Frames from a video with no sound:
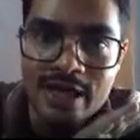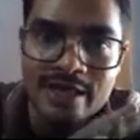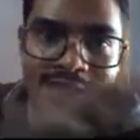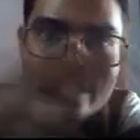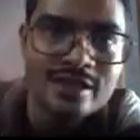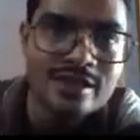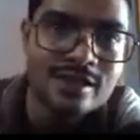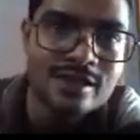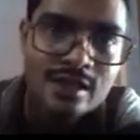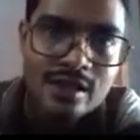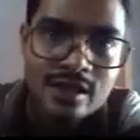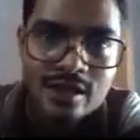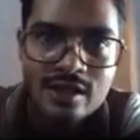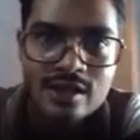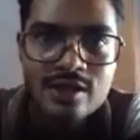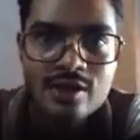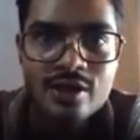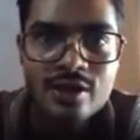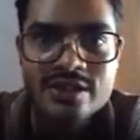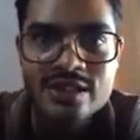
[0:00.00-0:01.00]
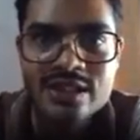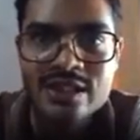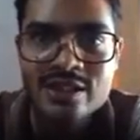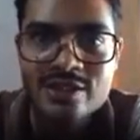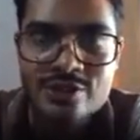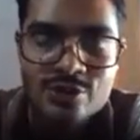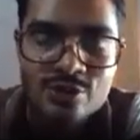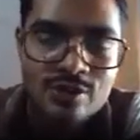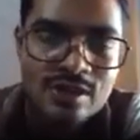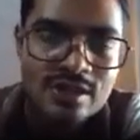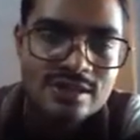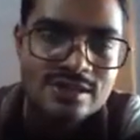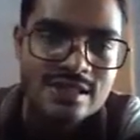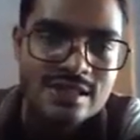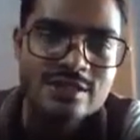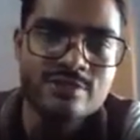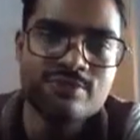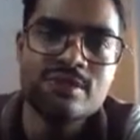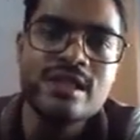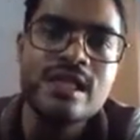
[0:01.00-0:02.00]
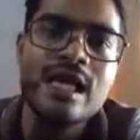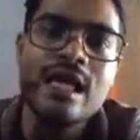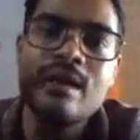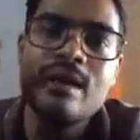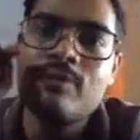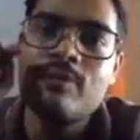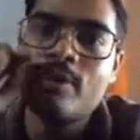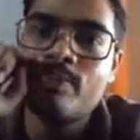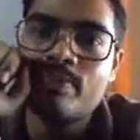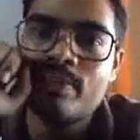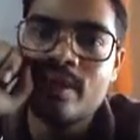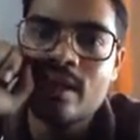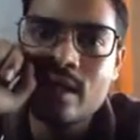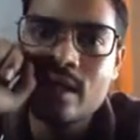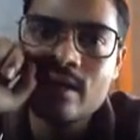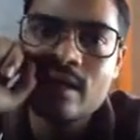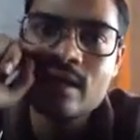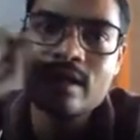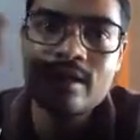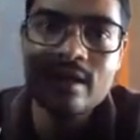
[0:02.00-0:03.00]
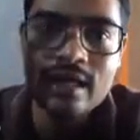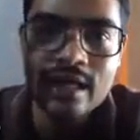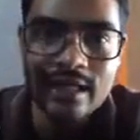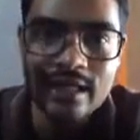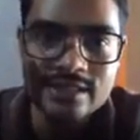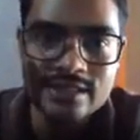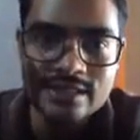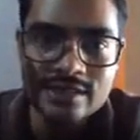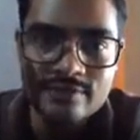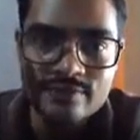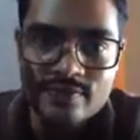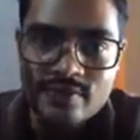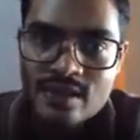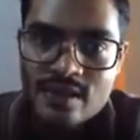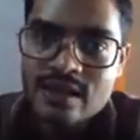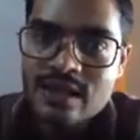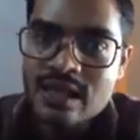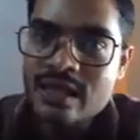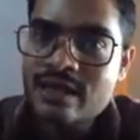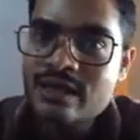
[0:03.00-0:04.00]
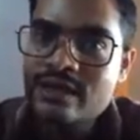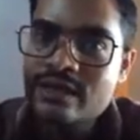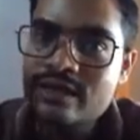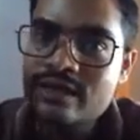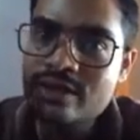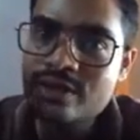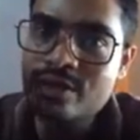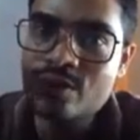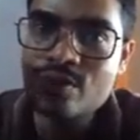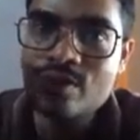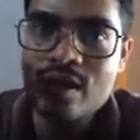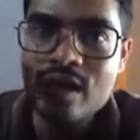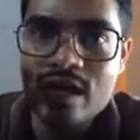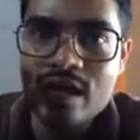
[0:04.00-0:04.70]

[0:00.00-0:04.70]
any uh, logic controller, just with the help of relays, then you